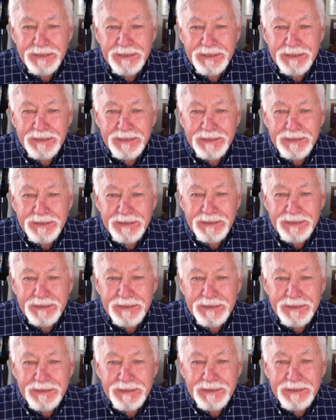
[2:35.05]

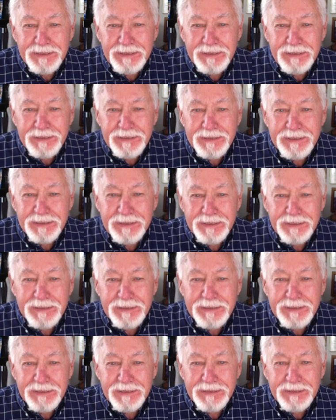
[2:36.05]

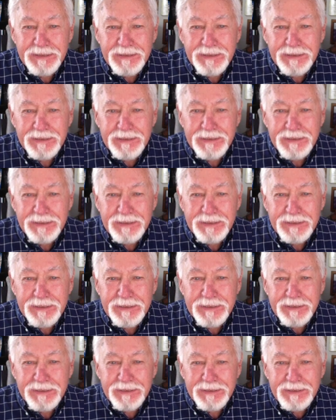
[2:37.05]

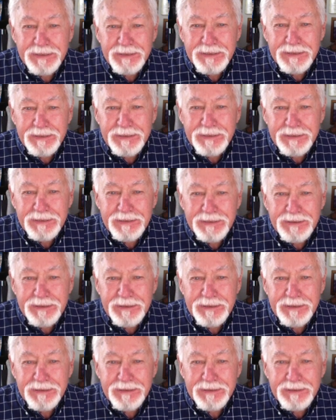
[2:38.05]

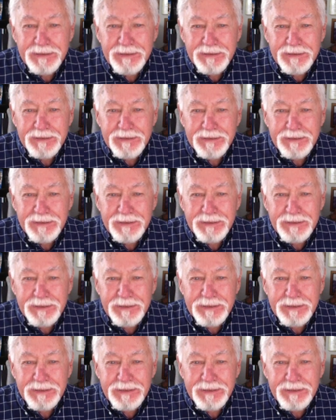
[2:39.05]

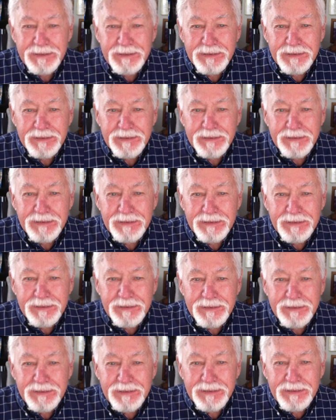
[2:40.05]

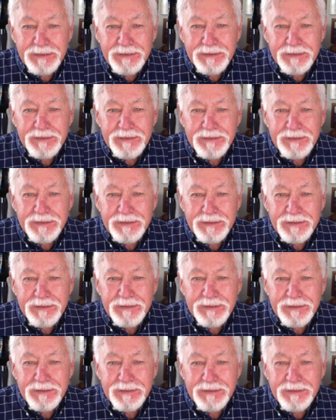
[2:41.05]

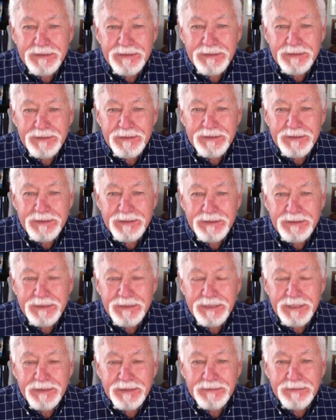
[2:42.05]
[no speech]